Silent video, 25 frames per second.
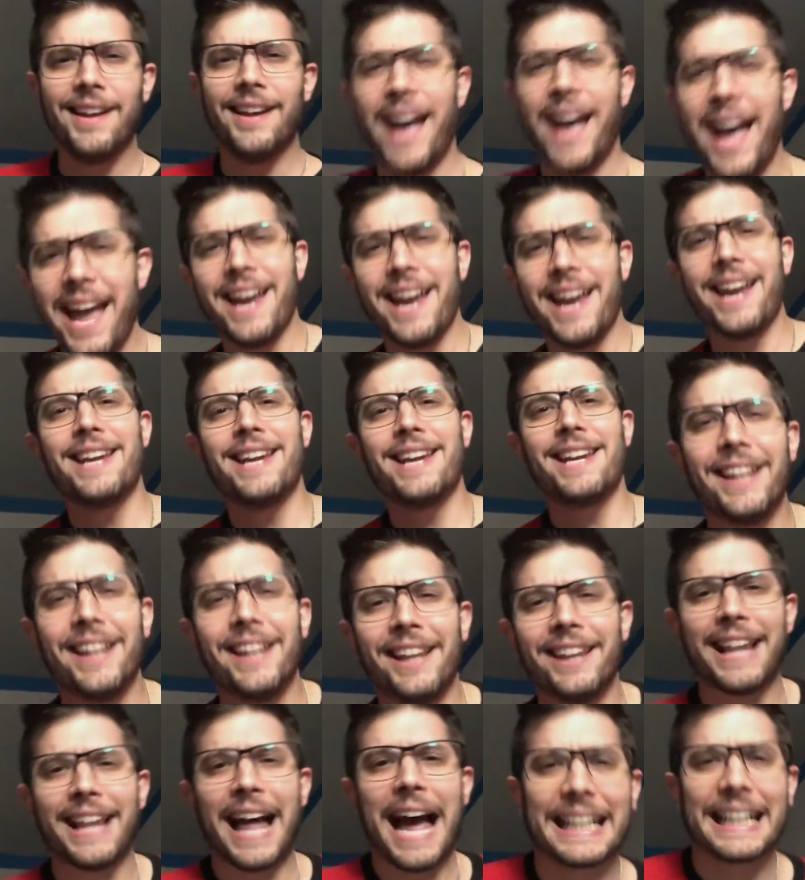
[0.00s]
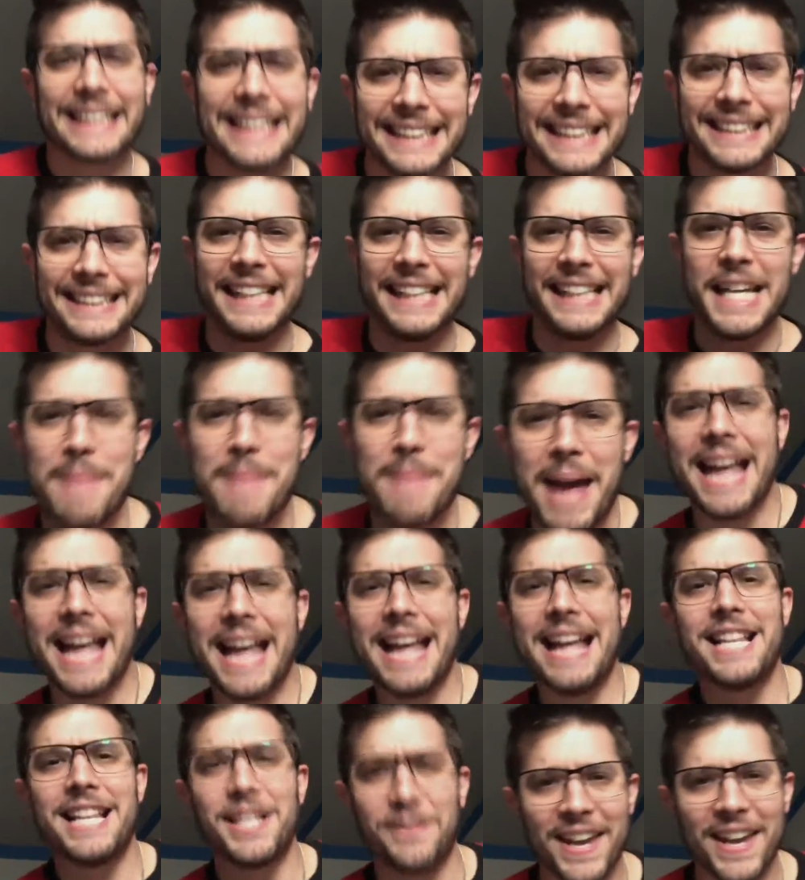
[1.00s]
Hey, you like to see
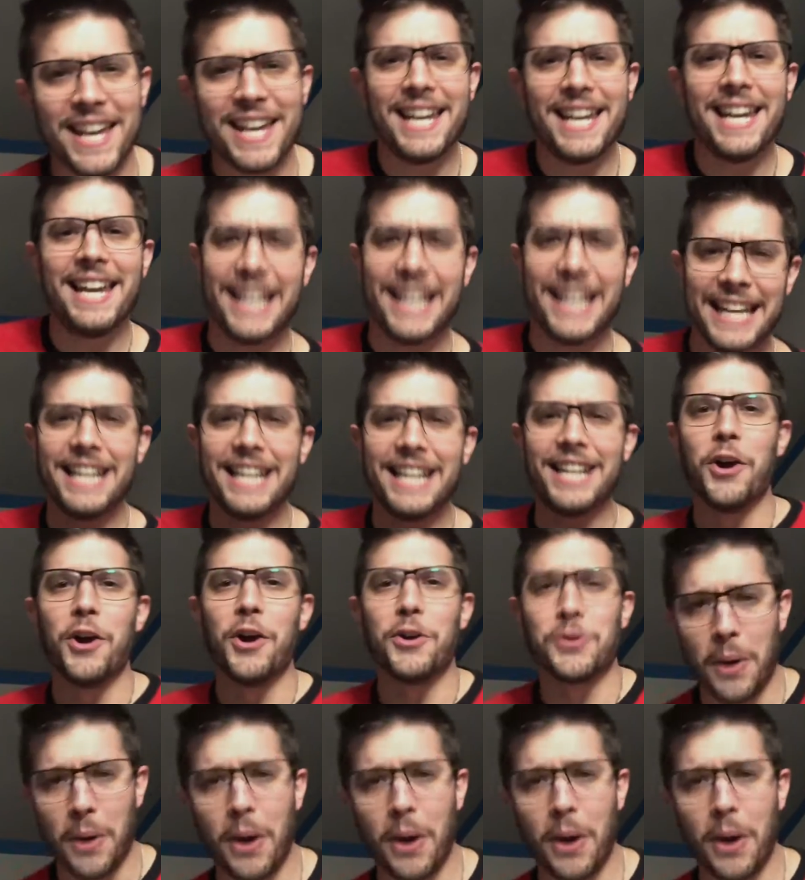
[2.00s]
man's videos?